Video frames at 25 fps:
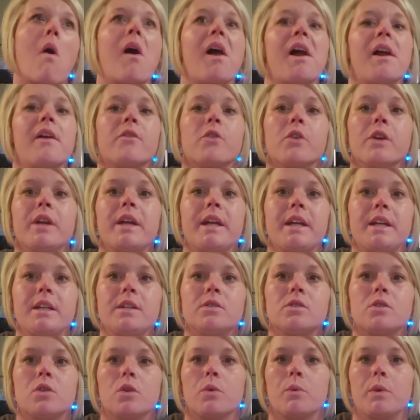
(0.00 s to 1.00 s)
every
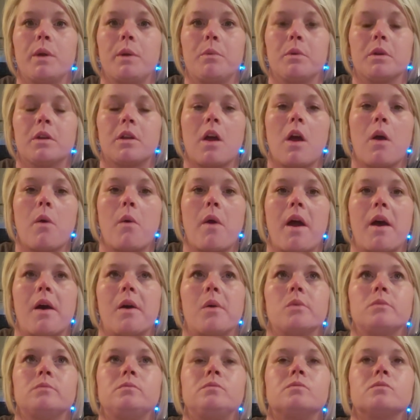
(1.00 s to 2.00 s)
Easter we would go
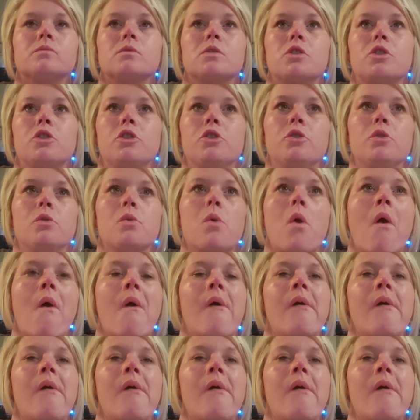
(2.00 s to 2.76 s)
out to